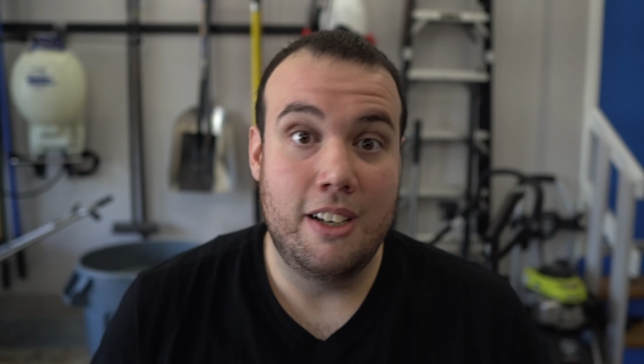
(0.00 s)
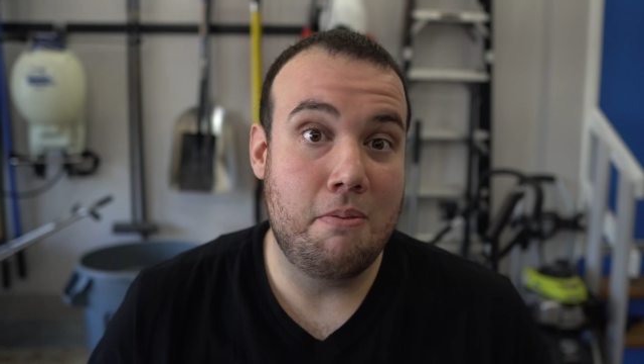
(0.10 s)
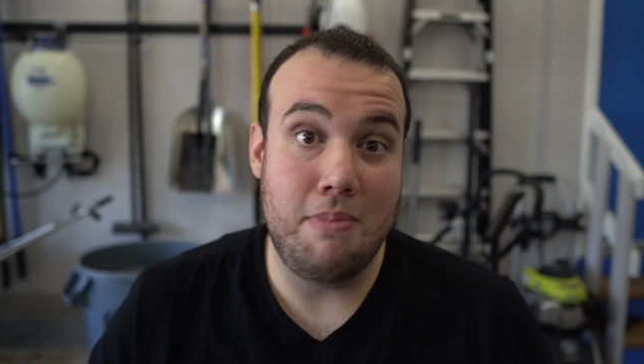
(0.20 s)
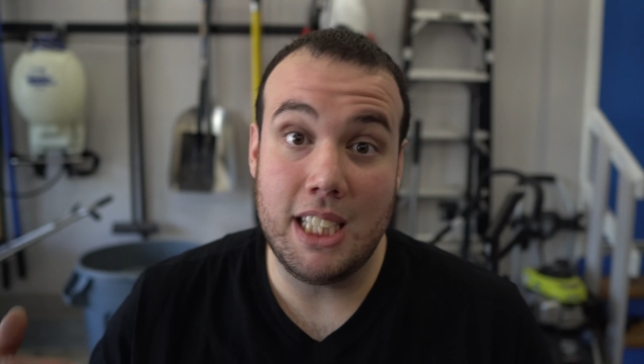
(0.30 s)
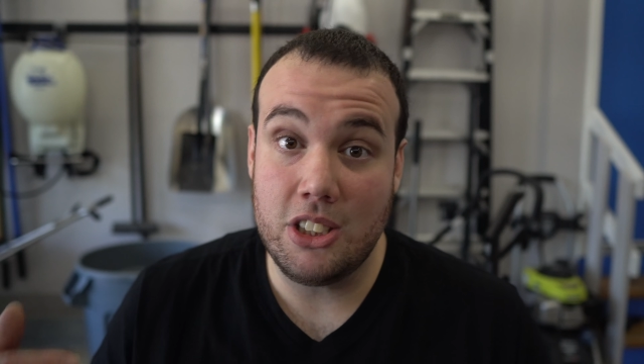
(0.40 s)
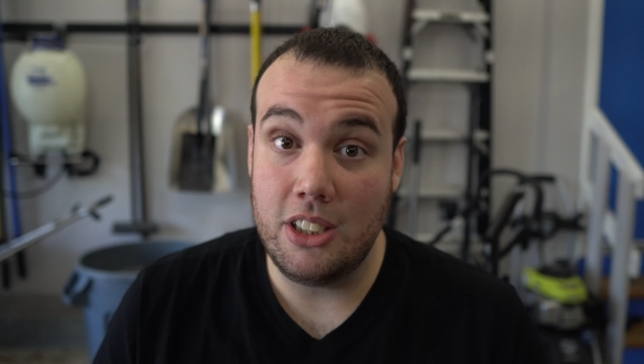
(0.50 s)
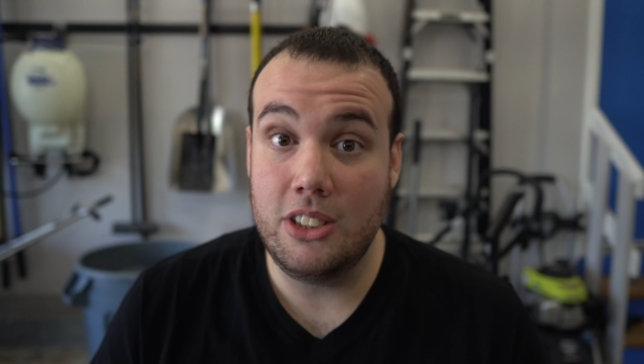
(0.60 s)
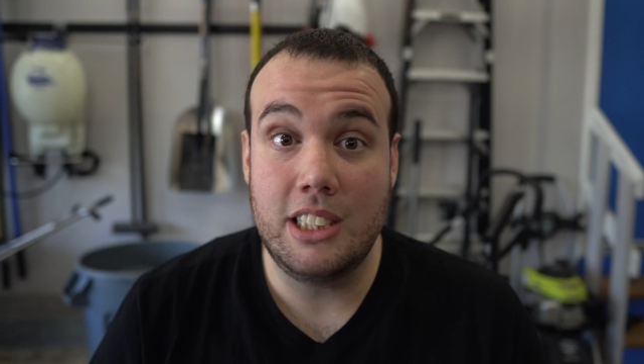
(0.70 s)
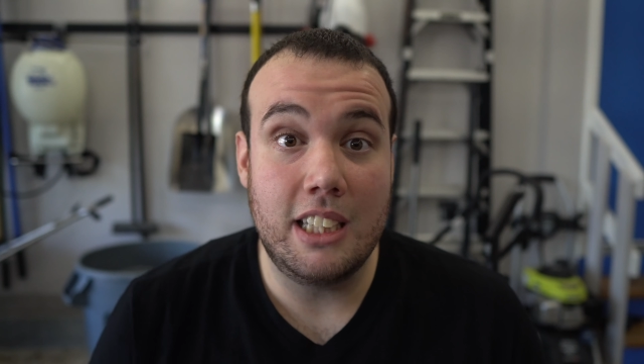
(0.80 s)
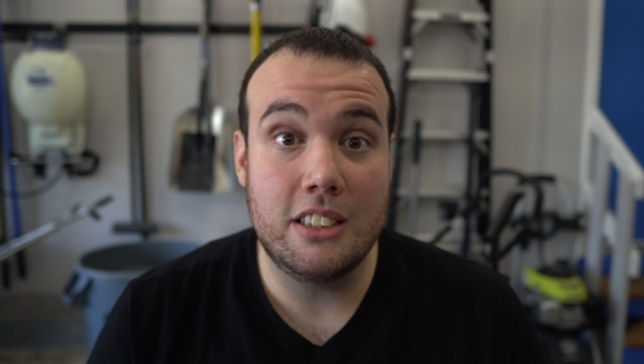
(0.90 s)
Make sure
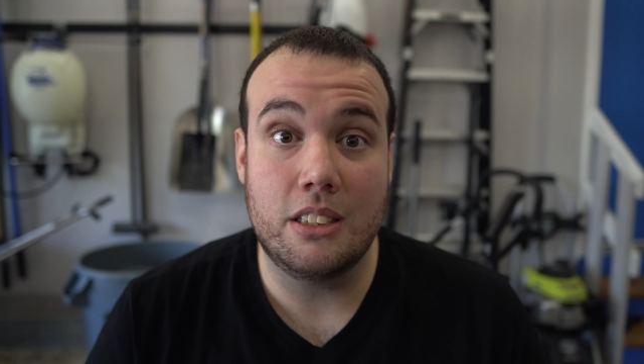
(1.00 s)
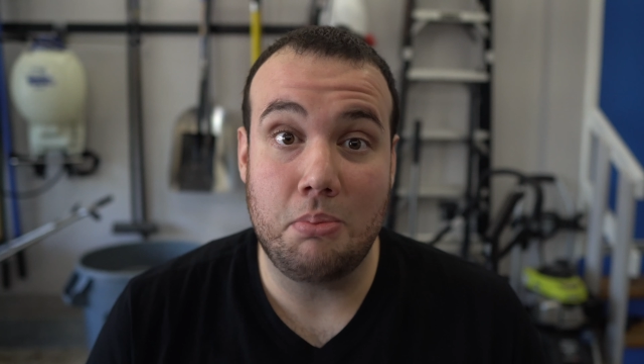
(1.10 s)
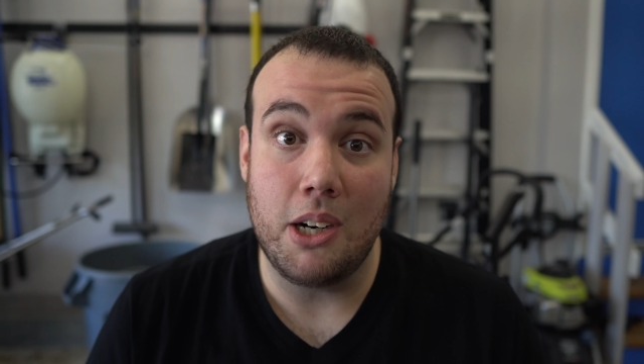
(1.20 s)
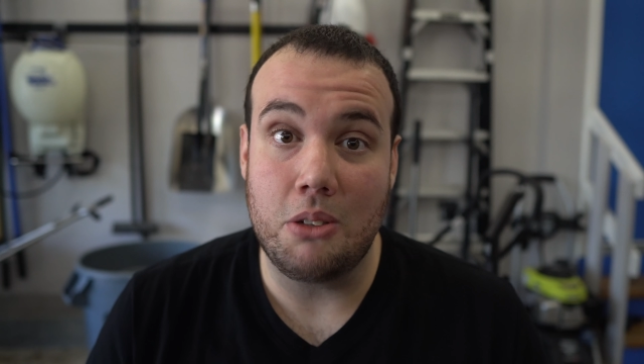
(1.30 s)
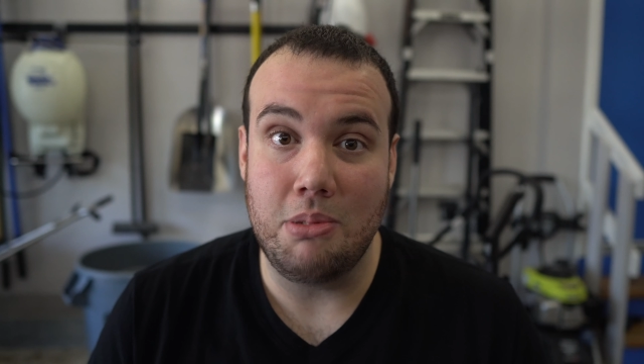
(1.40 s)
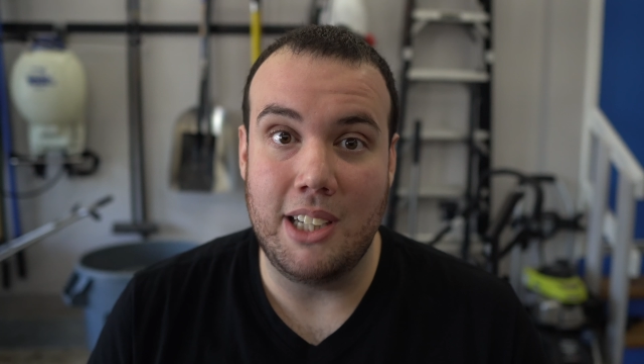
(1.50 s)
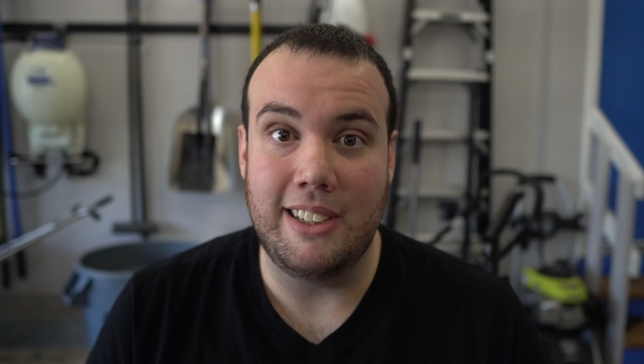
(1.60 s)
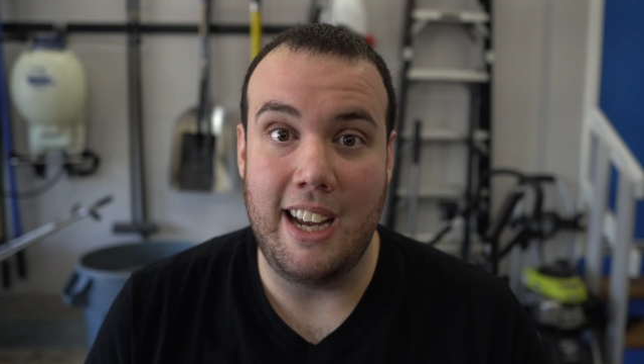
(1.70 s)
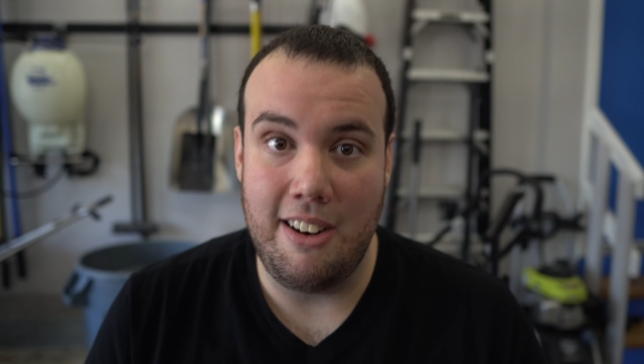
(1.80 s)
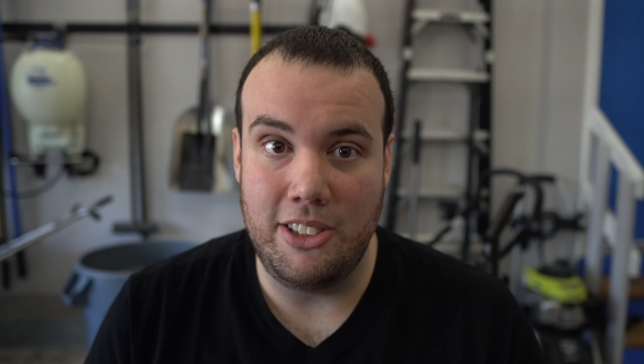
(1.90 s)
you change the spark
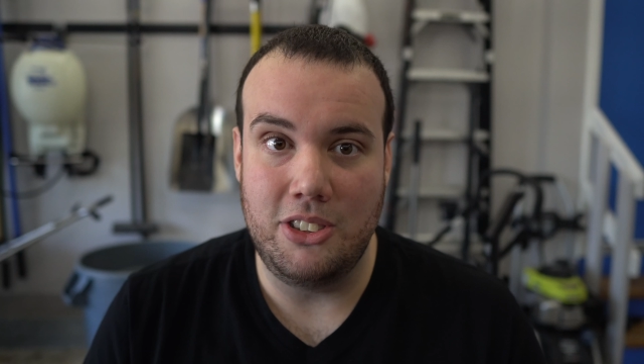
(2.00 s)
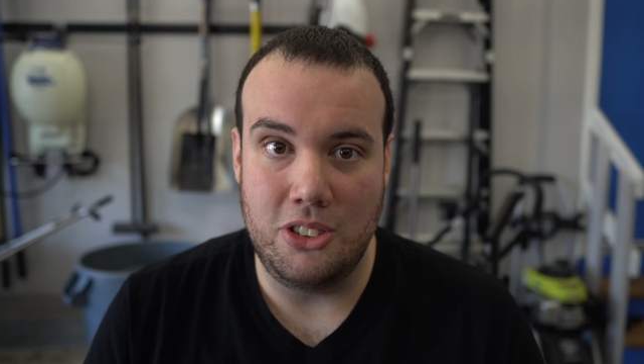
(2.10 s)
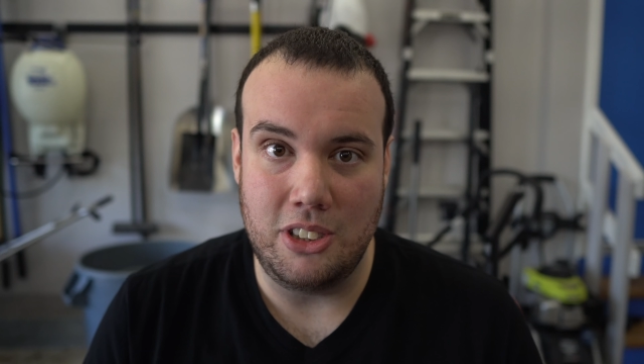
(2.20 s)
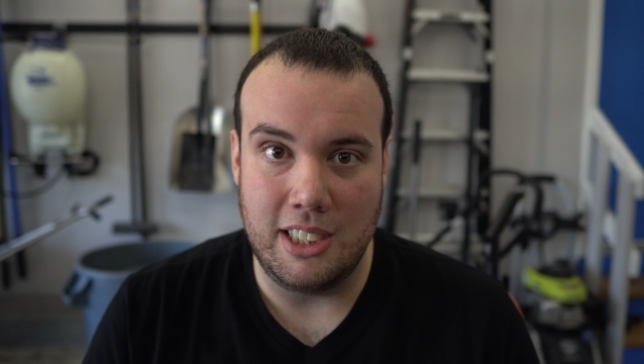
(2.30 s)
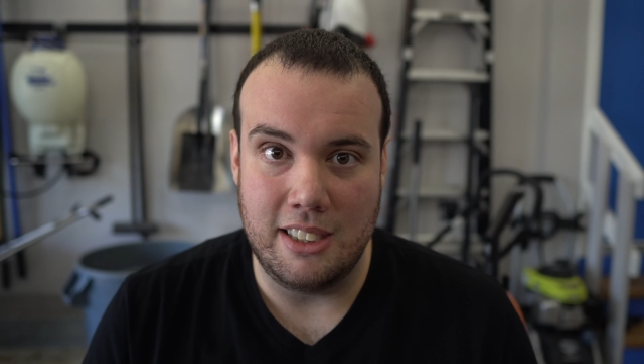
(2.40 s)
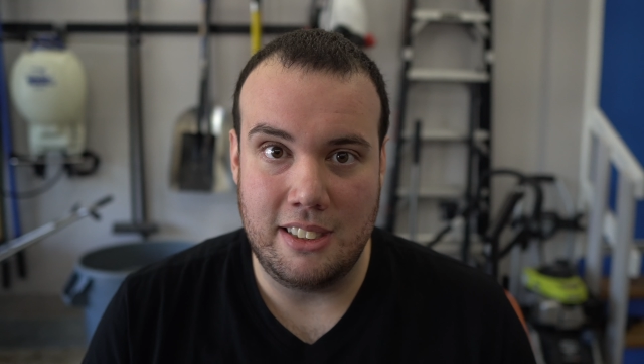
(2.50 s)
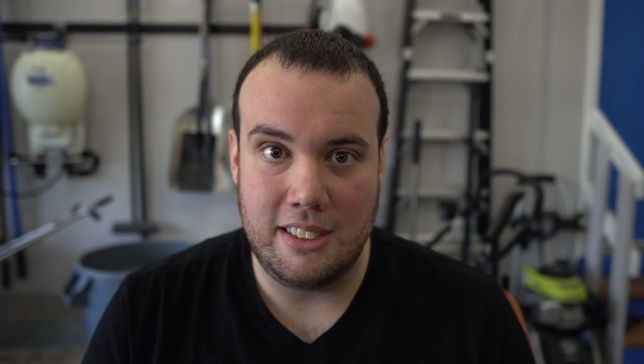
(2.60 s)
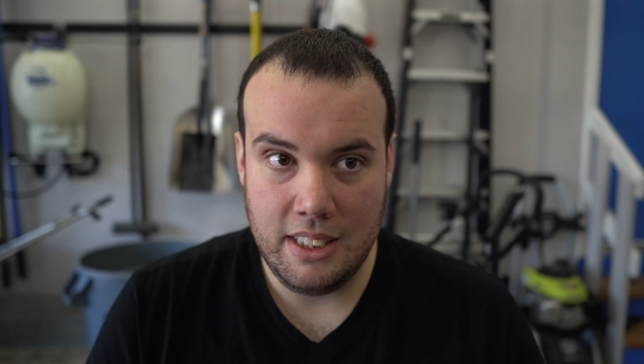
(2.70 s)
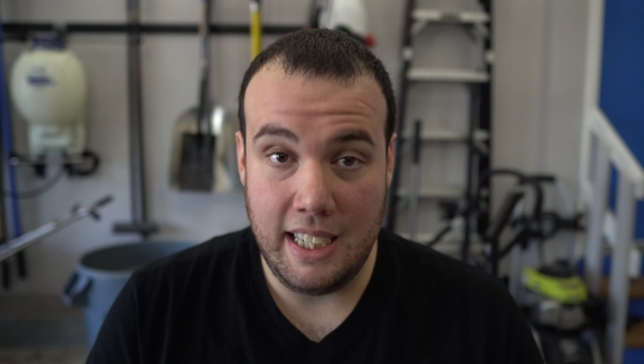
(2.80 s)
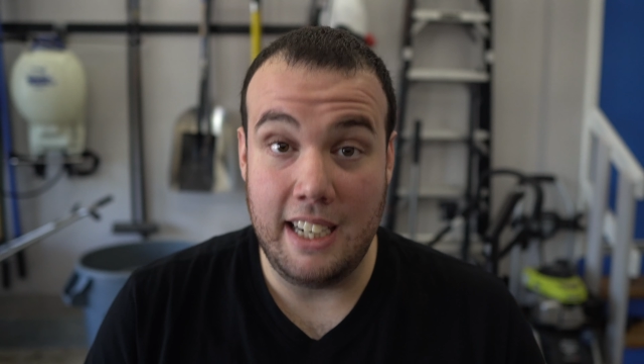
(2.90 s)
plug every 2 years.